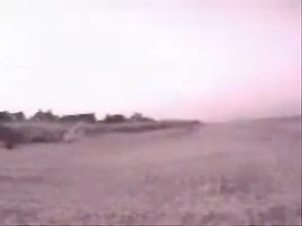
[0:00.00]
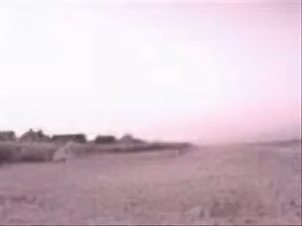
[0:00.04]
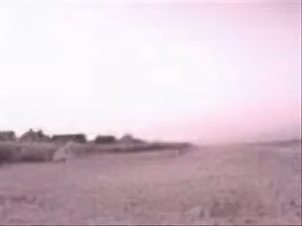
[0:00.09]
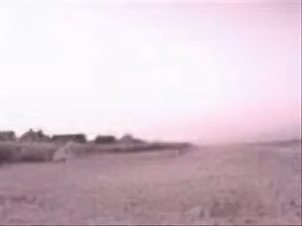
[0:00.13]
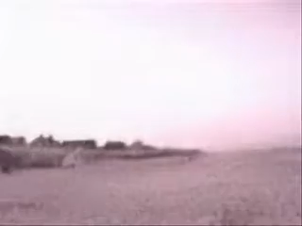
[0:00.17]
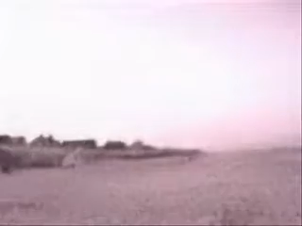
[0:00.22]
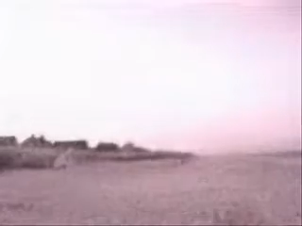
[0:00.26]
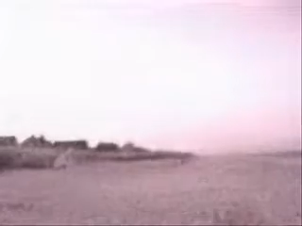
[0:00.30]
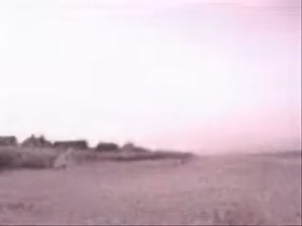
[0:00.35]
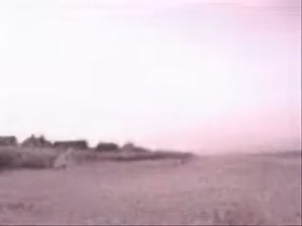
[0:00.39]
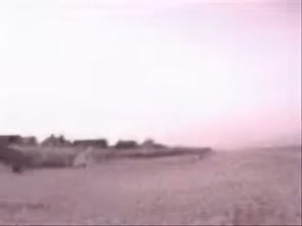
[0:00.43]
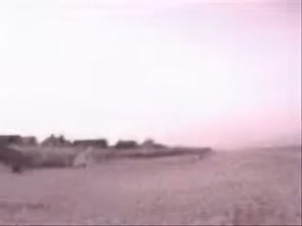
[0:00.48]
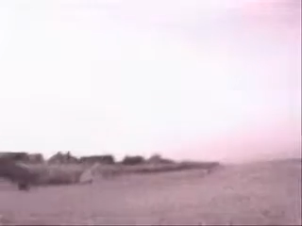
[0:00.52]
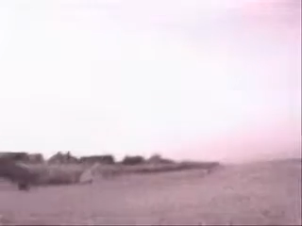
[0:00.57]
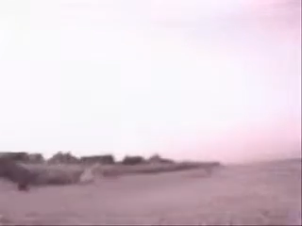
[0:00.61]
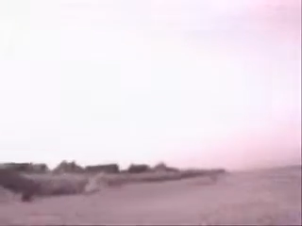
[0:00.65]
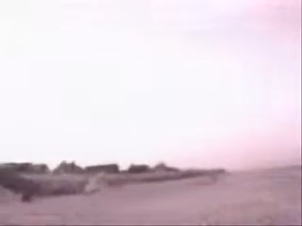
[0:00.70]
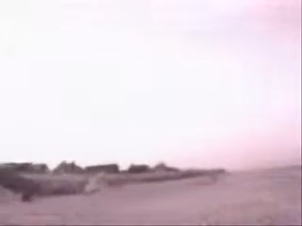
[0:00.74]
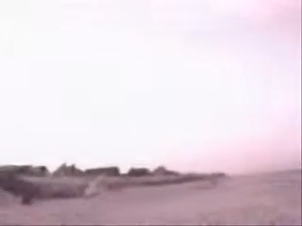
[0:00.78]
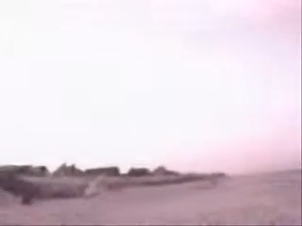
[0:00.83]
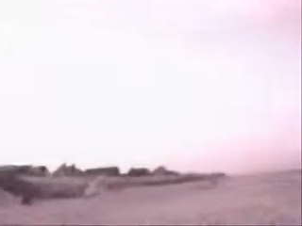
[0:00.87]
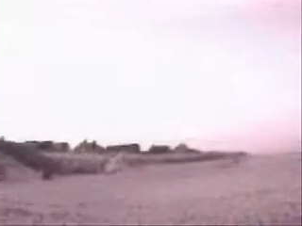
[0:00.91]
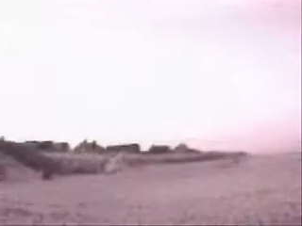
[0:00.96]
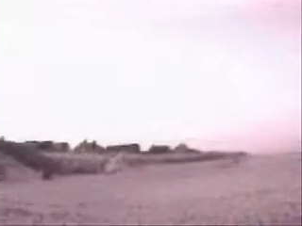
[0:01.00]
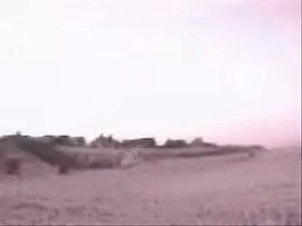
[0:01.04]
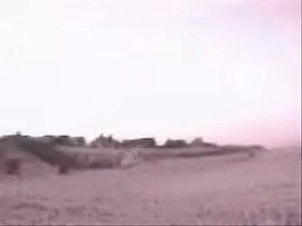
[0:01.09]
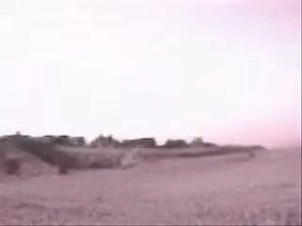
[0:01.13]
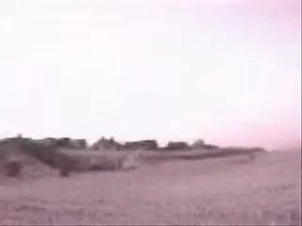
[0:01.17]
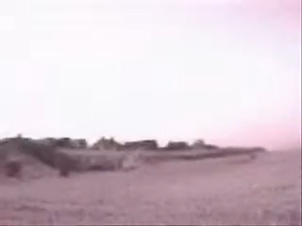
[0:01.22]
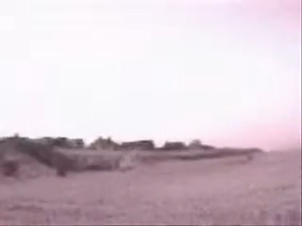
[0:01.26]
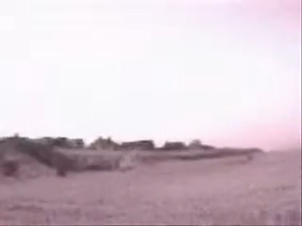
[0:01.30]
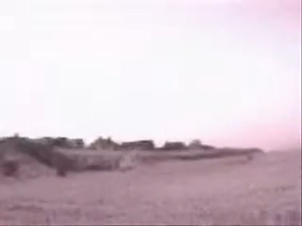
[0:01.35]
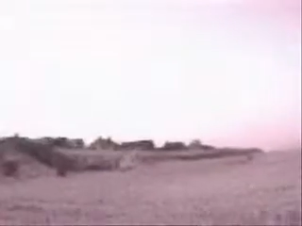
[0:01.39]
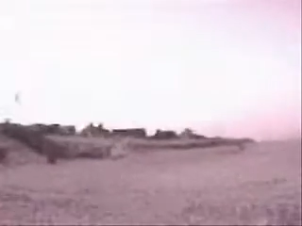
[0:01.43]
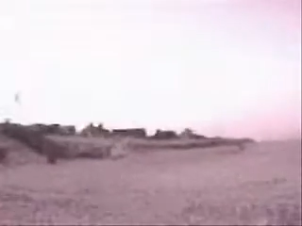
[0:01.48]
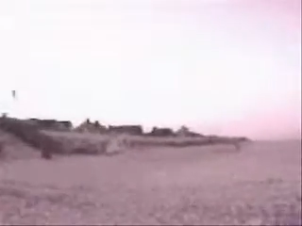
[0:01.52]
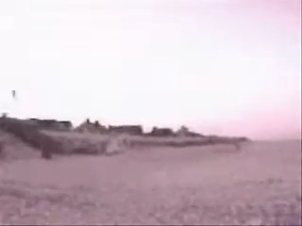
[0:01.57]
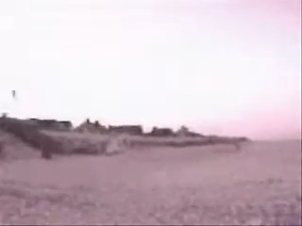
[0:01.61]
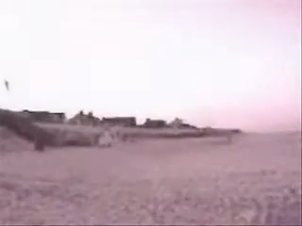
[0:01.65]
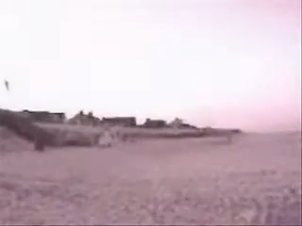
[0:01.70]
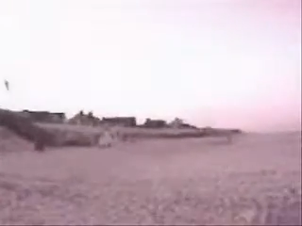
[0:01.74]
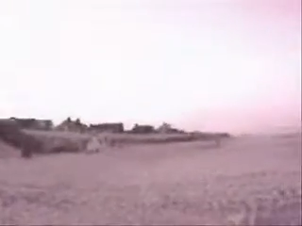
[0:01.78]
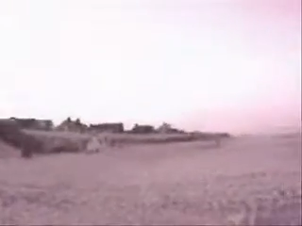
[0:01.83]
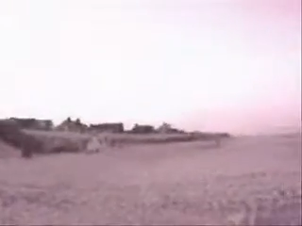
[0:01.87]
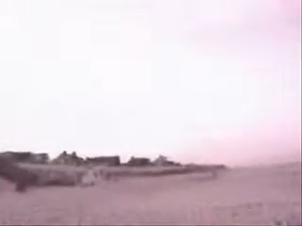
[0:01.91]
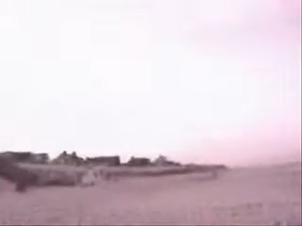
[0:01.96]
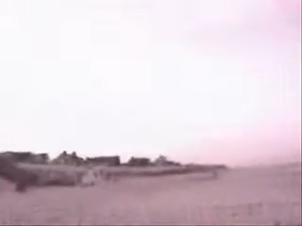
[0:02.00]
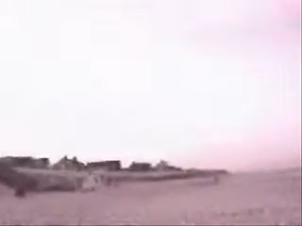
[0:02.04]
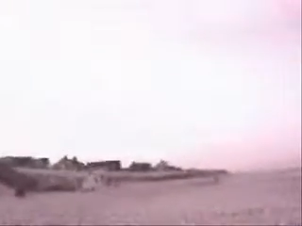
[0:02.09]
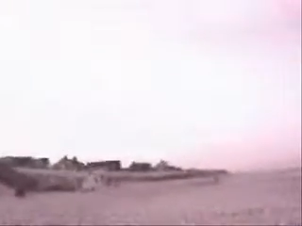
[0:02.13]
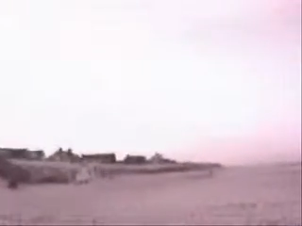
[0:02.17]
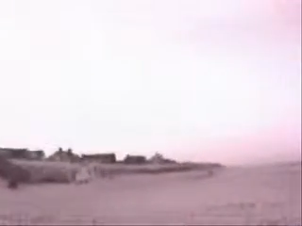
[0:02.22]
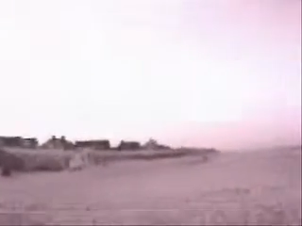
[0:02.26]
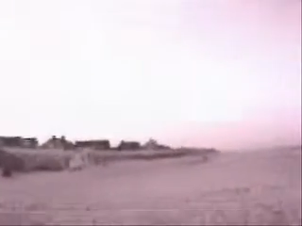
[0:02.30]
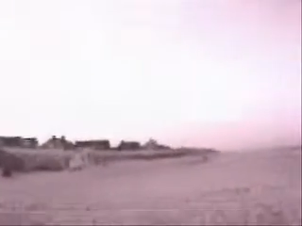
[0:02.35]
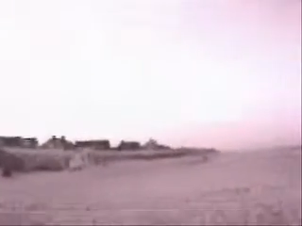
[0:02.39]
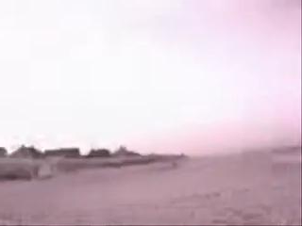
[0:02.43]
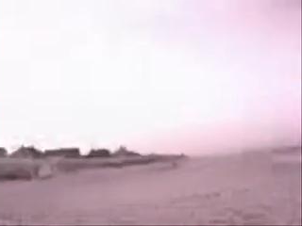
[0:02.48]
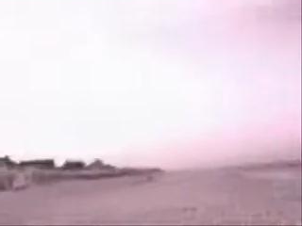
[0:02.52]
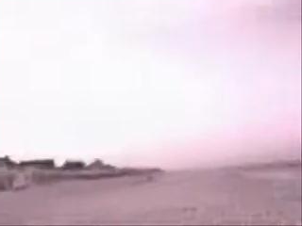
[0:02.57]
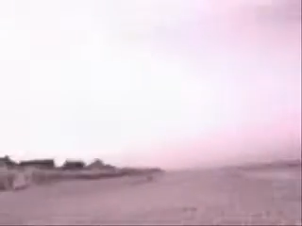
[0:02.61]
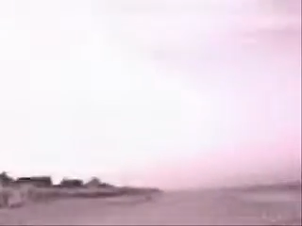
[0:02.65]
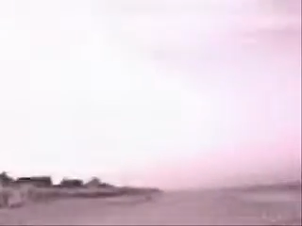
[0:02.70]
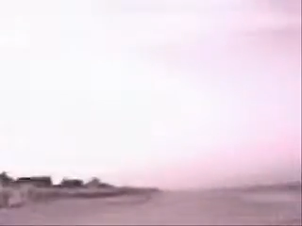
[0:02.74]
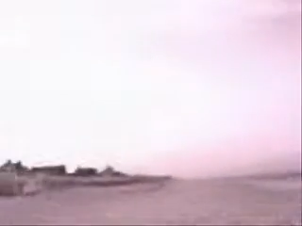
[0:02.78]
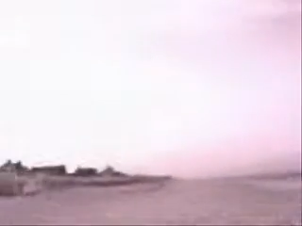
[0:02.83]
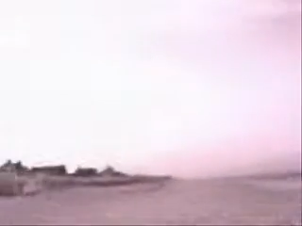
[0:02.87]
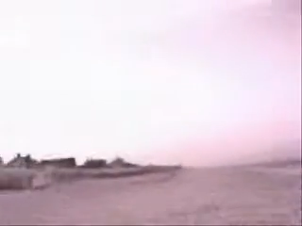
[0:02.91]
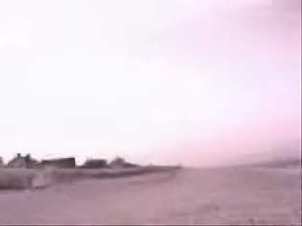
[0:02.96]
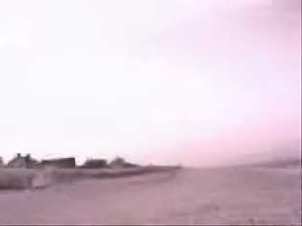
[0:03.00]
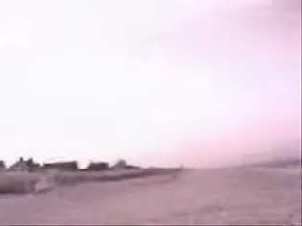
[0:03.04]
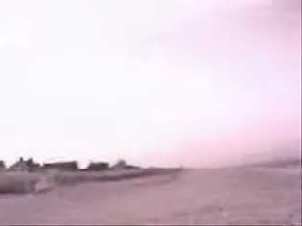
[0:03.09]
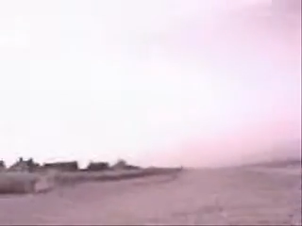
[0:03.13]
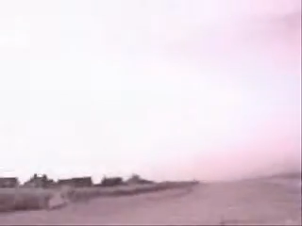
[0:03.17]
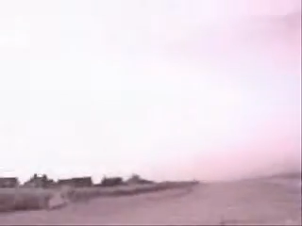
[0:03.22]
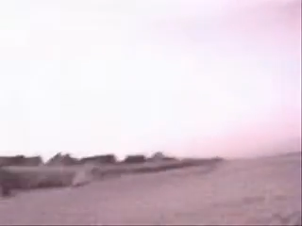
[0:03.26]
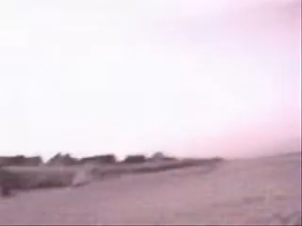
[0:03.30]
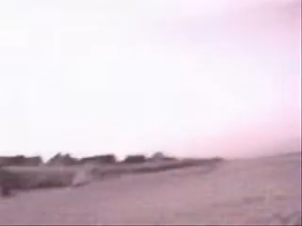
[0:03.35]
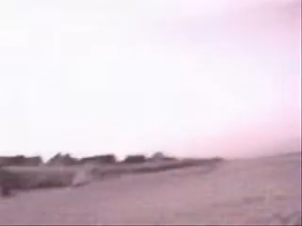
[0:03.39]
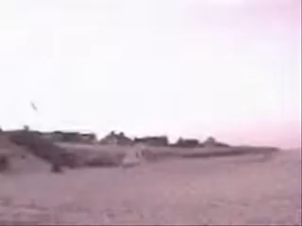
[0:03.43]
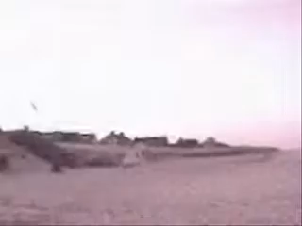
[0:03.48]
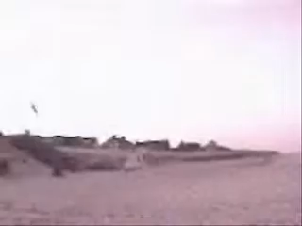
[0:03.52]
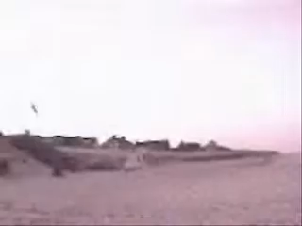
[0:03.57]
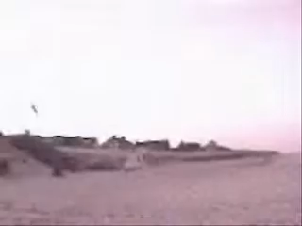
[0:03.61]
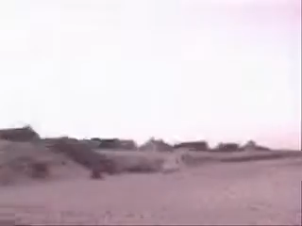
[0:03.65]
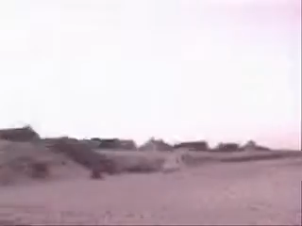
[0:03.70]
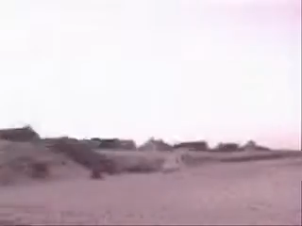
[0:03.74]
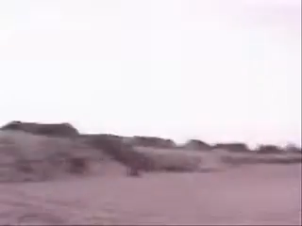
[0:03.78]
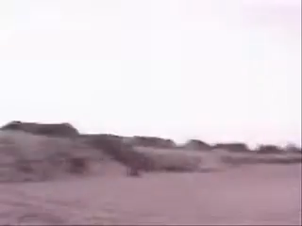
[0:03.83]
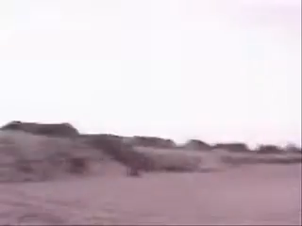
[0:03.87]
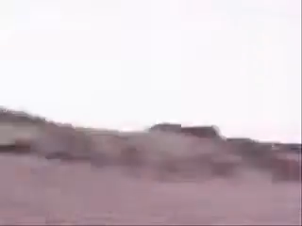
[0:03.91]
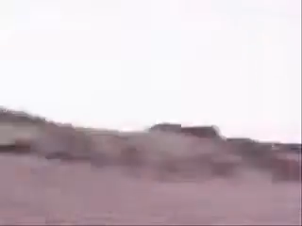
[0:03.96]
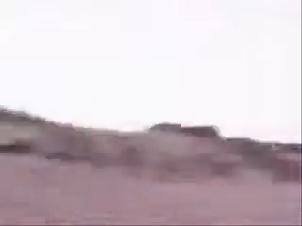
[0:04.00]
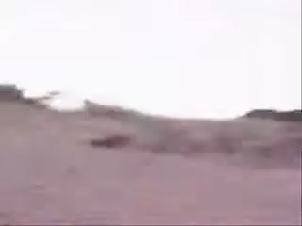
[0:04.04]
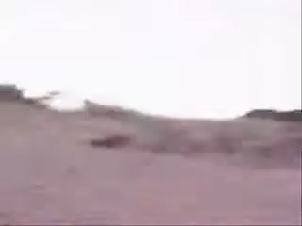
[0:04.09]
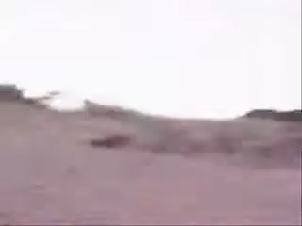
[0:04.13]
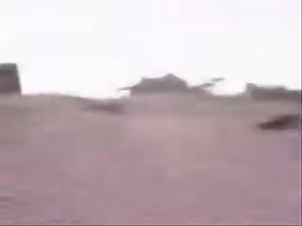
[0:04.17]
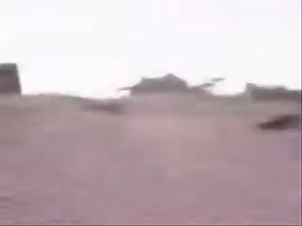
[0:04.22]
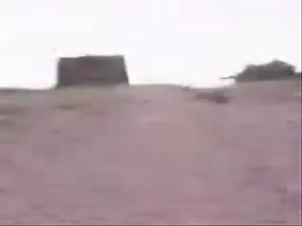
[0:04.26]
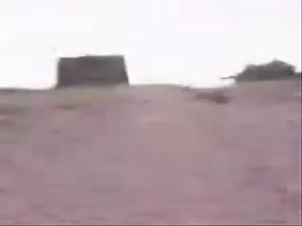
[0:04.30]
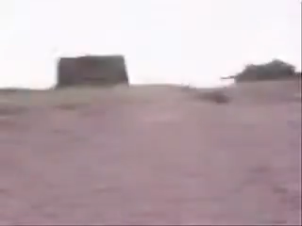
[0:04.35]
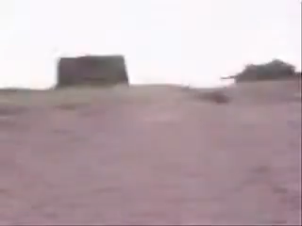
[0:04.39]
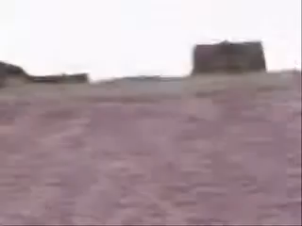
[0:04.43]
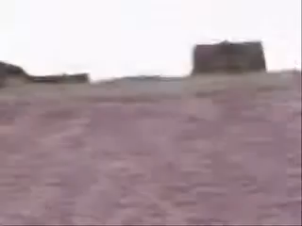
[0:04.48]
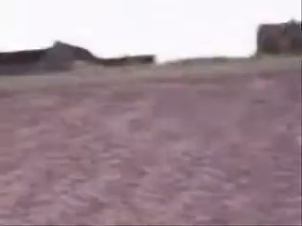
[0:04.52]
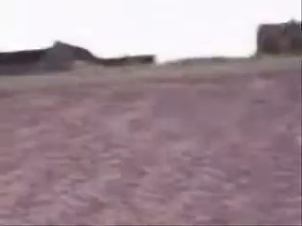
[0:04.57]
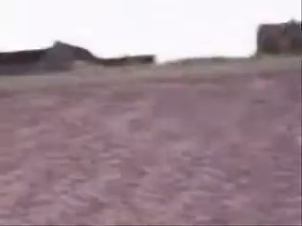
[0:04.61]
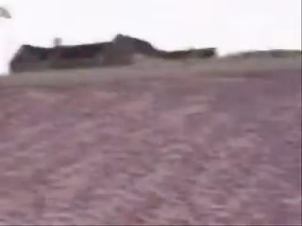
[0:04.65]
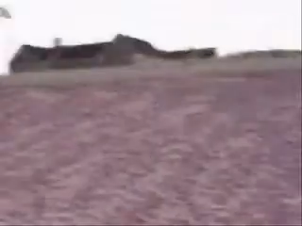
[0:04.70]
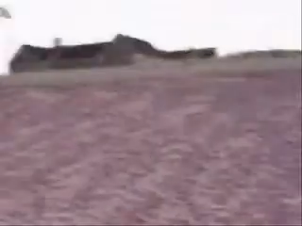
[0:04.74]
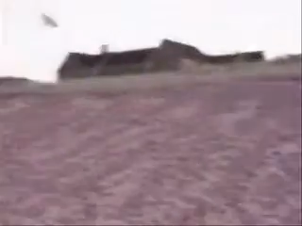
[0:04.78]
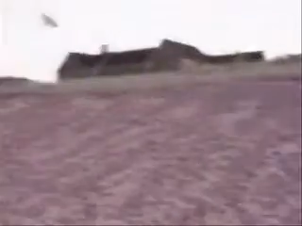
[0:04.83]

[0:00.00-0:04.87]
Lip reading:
(no speaker visible)